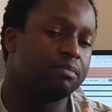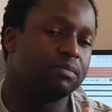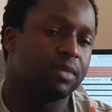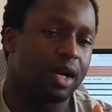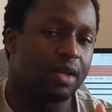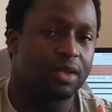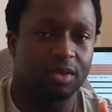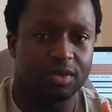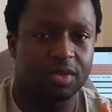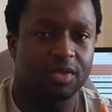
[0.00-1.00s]
how you
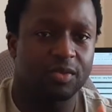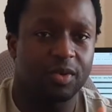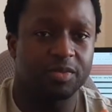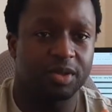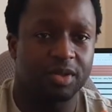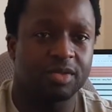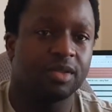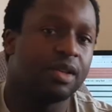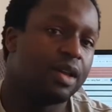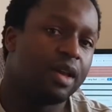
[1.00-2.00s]
use those forms, because
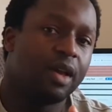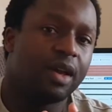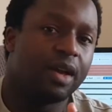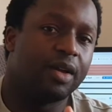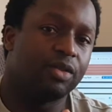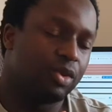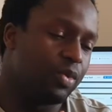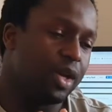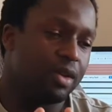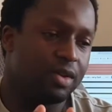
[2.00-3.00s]
the way
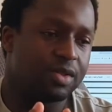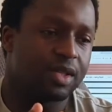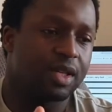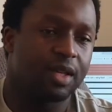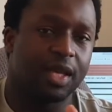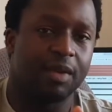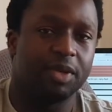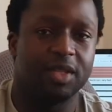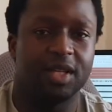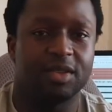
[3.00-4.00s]
you use it can
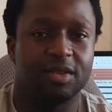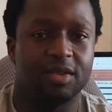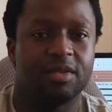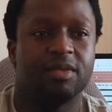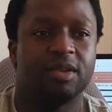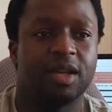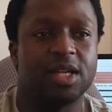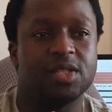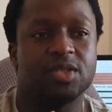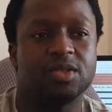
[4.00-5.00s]
mean that
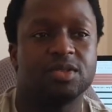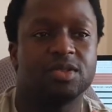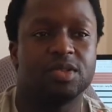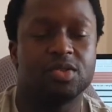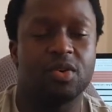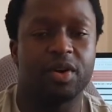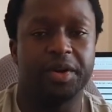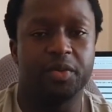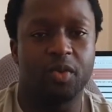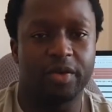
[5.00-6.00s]
it's stronger
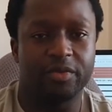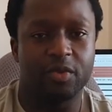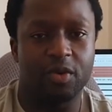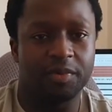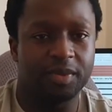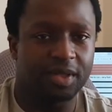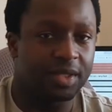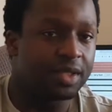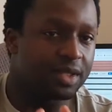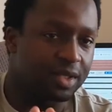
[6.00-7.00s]
in one form
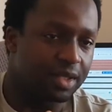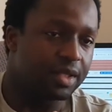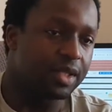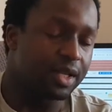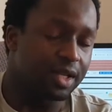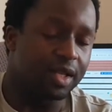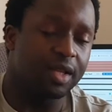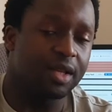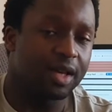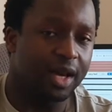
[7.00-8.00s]
than another,
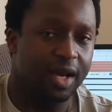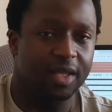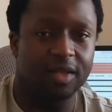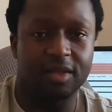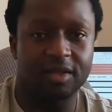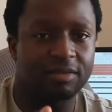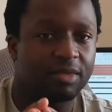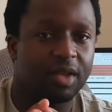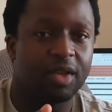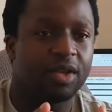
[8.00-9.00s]
i.e.
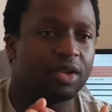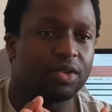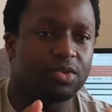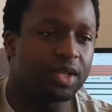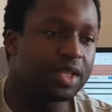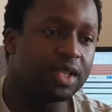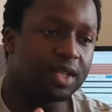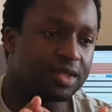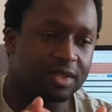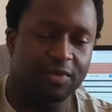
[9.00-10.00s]
drinking it
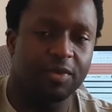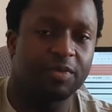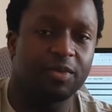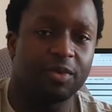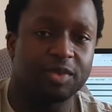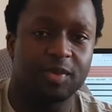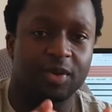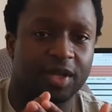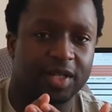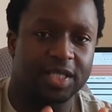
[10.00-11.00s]
is different from
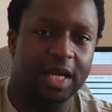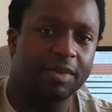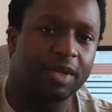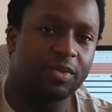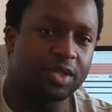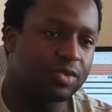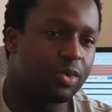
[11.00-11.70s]
swallowing a tablet, which is